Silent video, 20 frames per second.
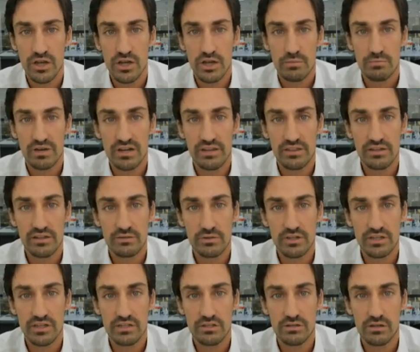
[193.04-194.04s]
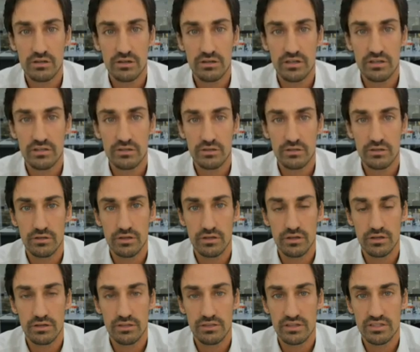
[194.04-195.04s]
But I think we need to look
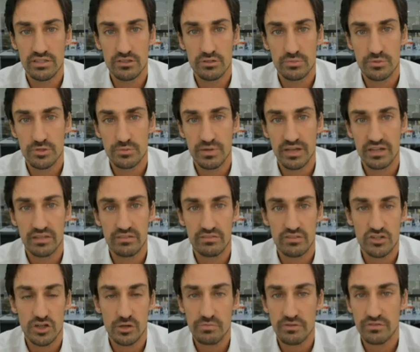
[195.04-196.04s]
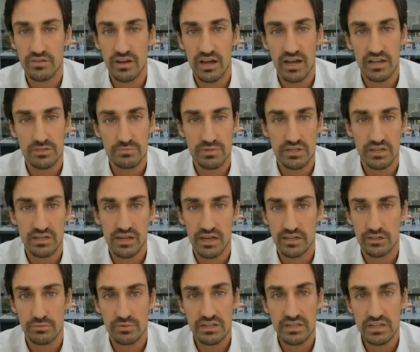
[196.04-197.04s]
into things into perspective. Shopify has made it
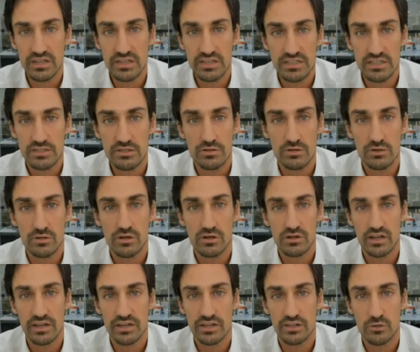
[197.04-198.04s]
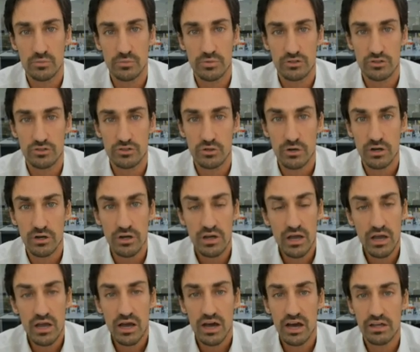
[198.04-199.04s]
like really easy to go online and open a store.
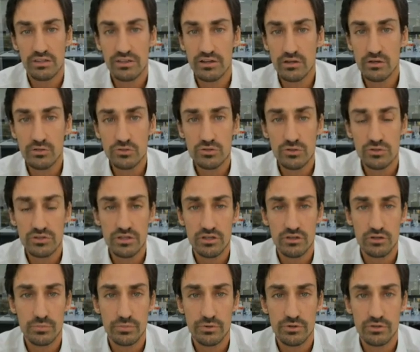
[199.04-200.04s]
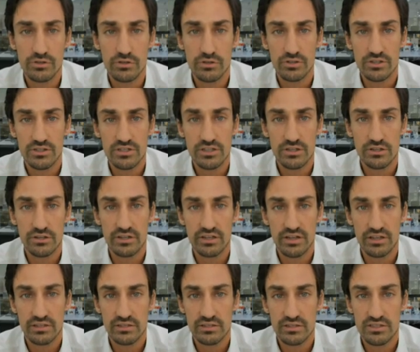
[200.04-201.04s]
I think also the other point to consider, and I
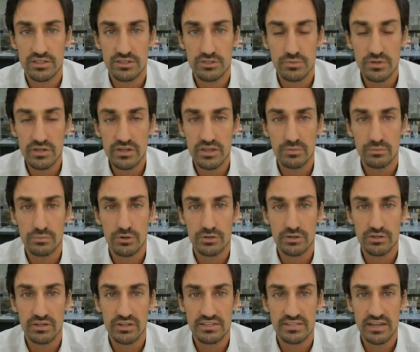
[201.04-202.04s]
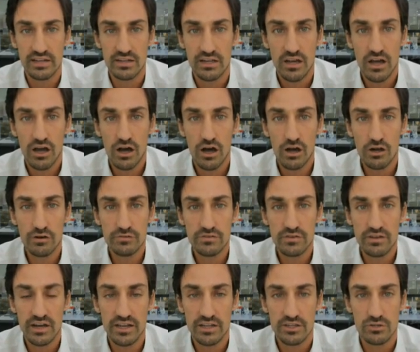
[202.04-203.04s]
think this is really important, is that
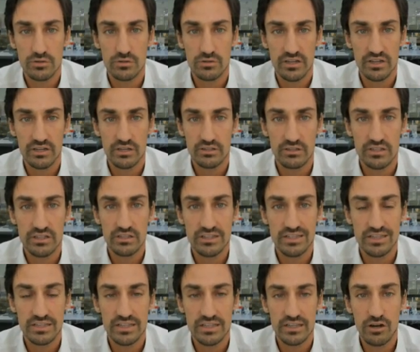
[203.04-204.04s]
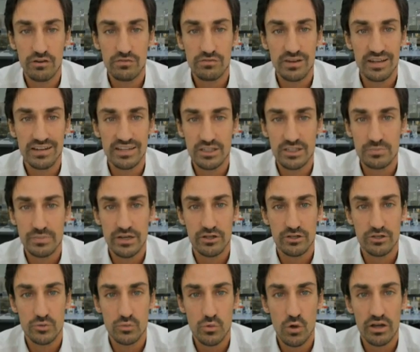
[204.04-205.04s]
offline, so the offline
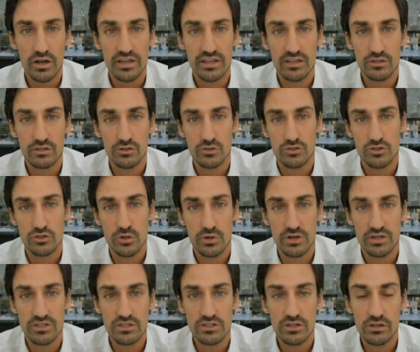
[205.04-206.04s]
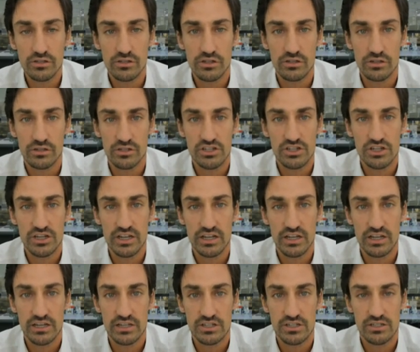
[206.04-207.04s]
experience, walking into a store is not going to
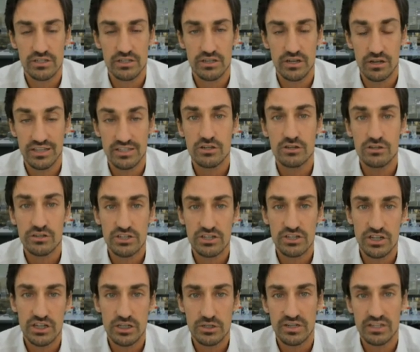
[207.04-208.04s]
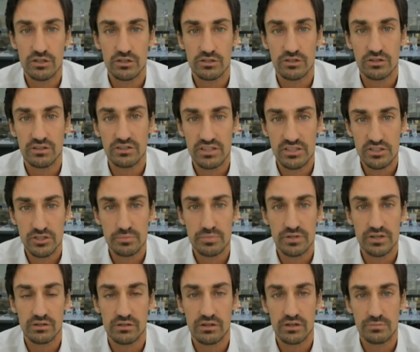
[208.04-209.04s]
change. You know, it's going to change, but it's not going to
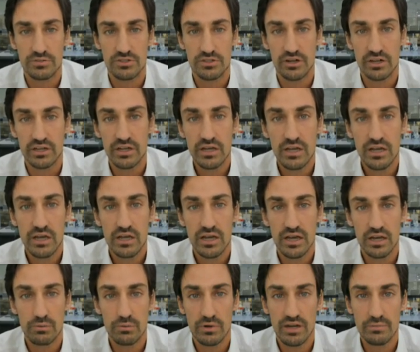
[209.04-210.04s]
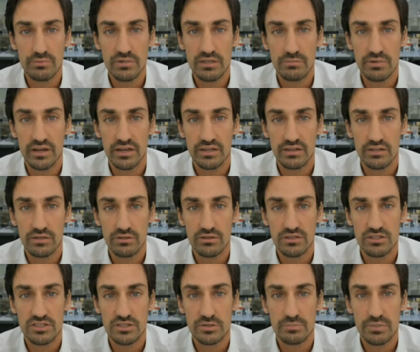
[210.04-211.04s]
disappear. I'm sorry. And what I mean by not
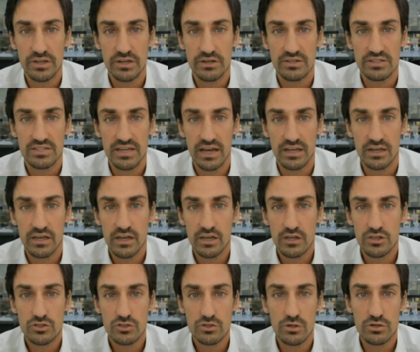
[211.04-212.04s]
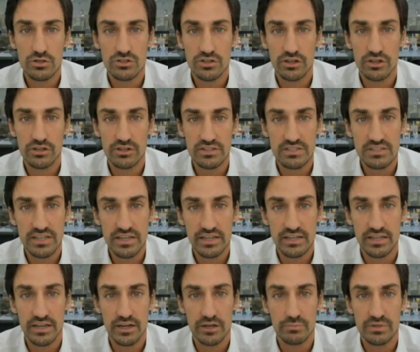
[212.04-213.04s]
disappear is that stores are going to stay
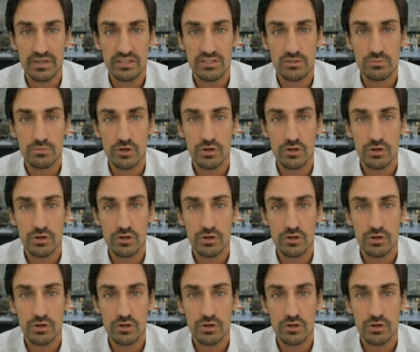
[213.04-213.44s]
there, but it's more